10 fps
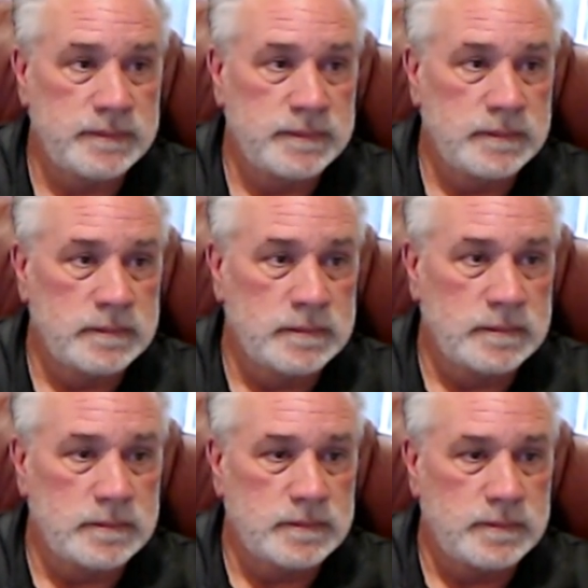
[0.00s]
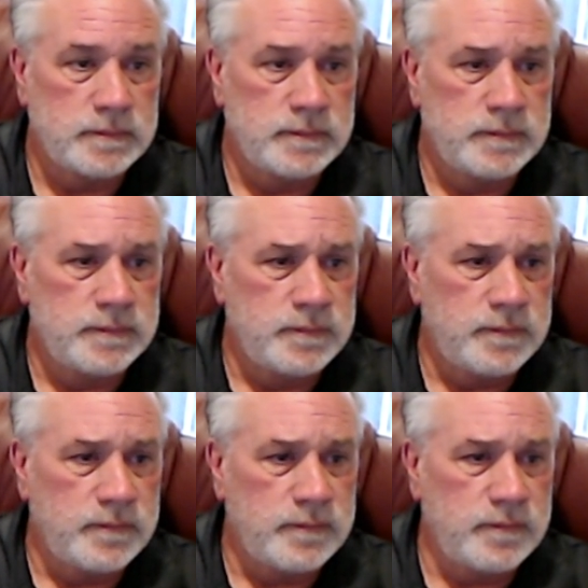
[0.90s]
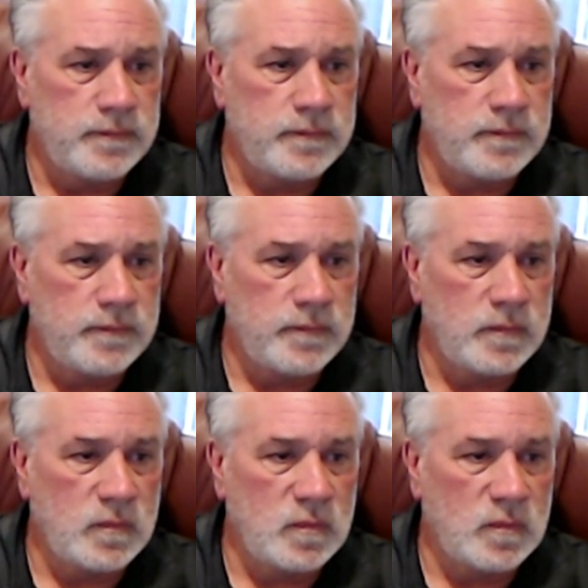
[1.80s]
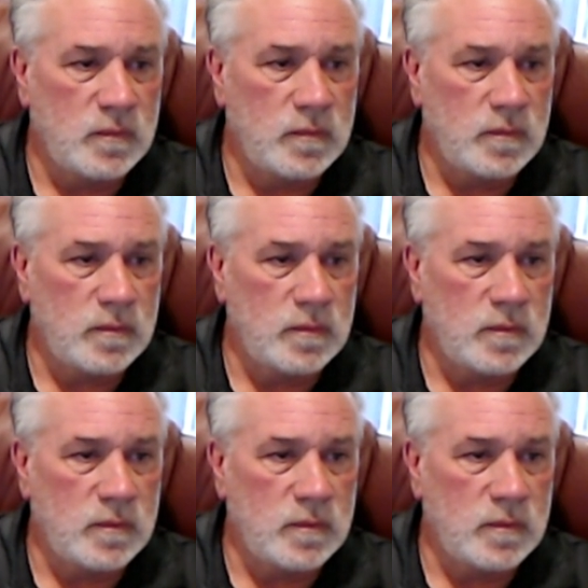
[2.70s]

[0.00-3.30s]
(silence)